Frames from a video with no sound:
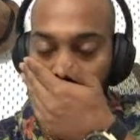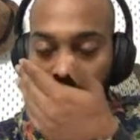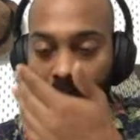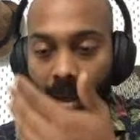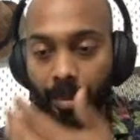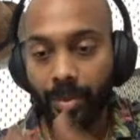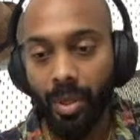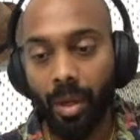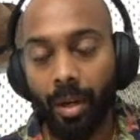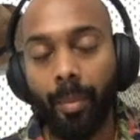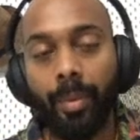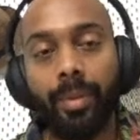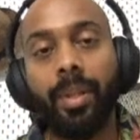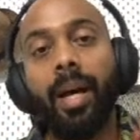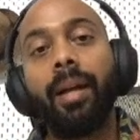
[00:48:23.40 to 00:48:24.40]
I'm sorry
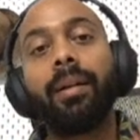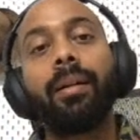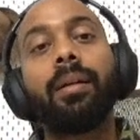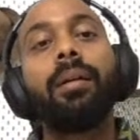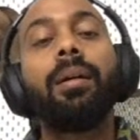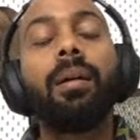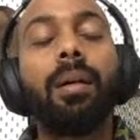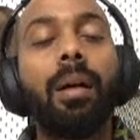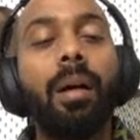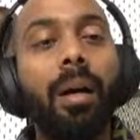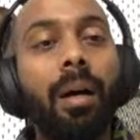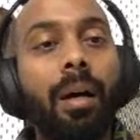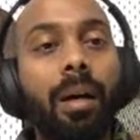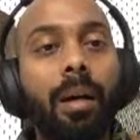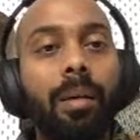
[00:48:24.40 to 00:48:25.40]
about that.
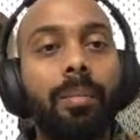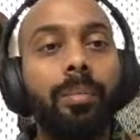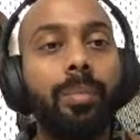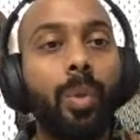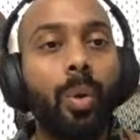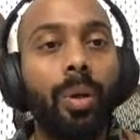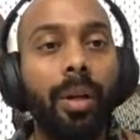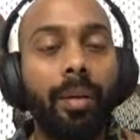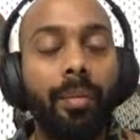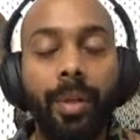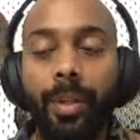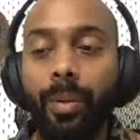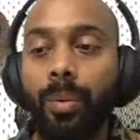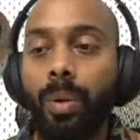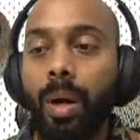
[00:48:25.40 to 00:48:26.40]
More
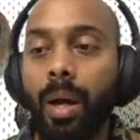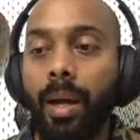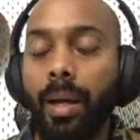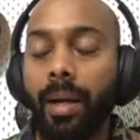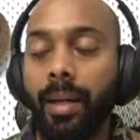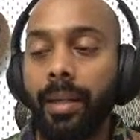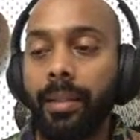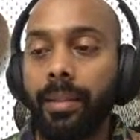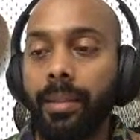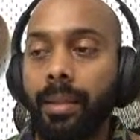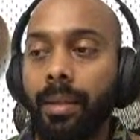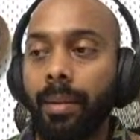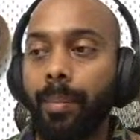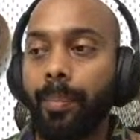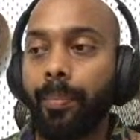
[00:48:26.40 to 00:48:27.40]
revenue and
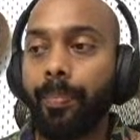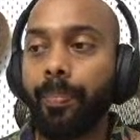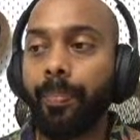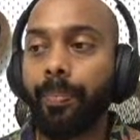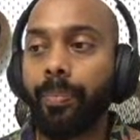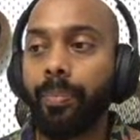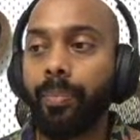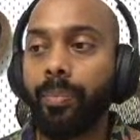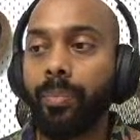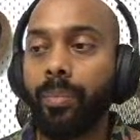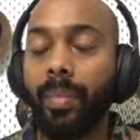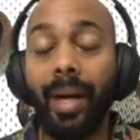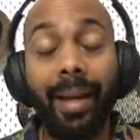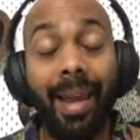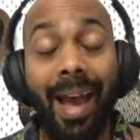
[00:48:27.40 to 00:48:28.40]

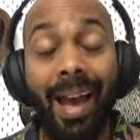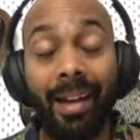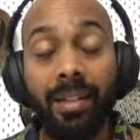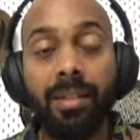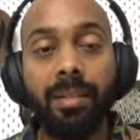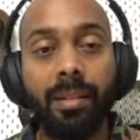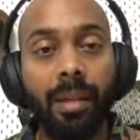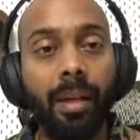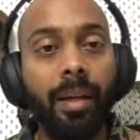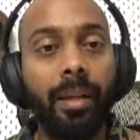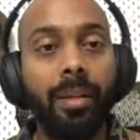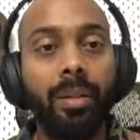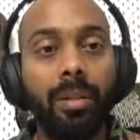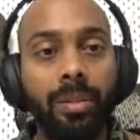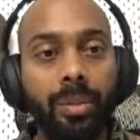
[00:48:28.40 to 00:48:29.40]
buy ads,
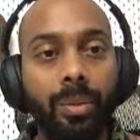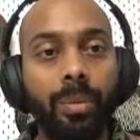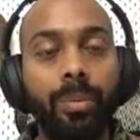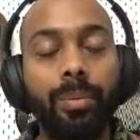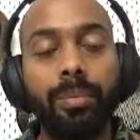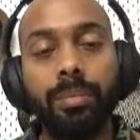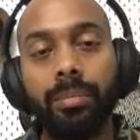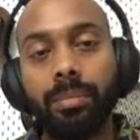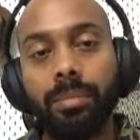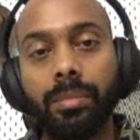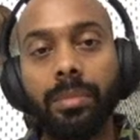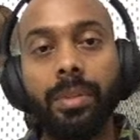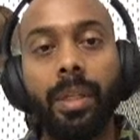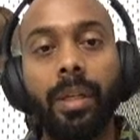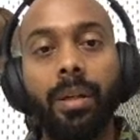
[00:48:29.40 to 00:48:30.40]
and also
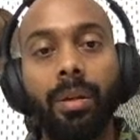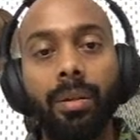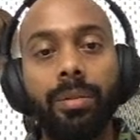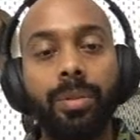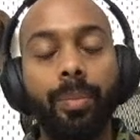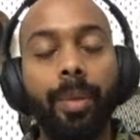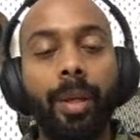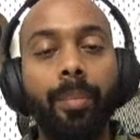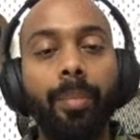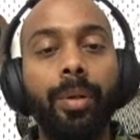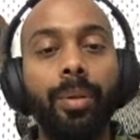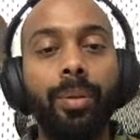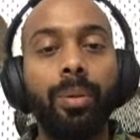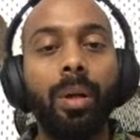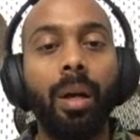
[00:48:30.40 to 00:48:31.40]
they'll also be able
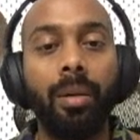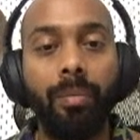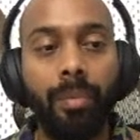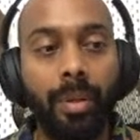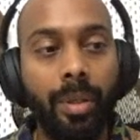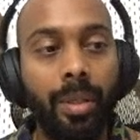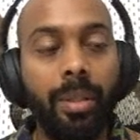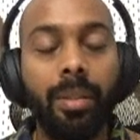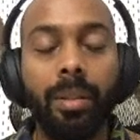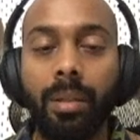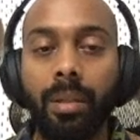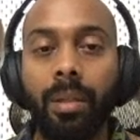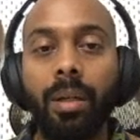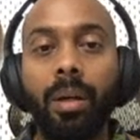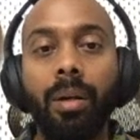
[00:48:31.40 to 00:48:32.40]
to convert
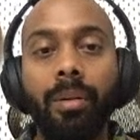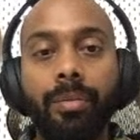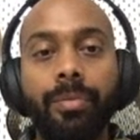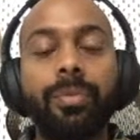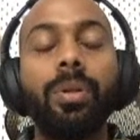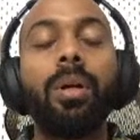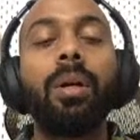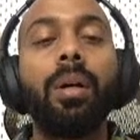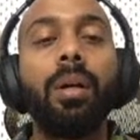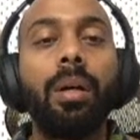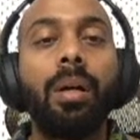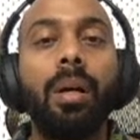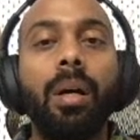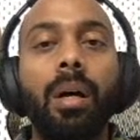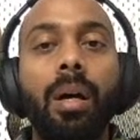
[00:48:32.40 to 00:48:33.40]
a lot of
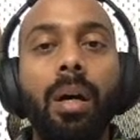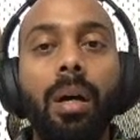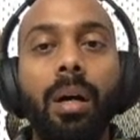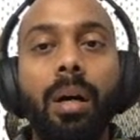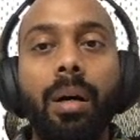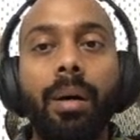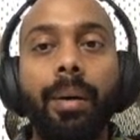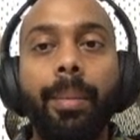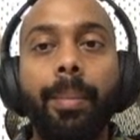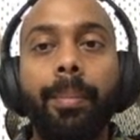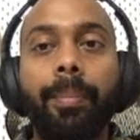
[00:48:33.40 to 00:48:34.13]
uh,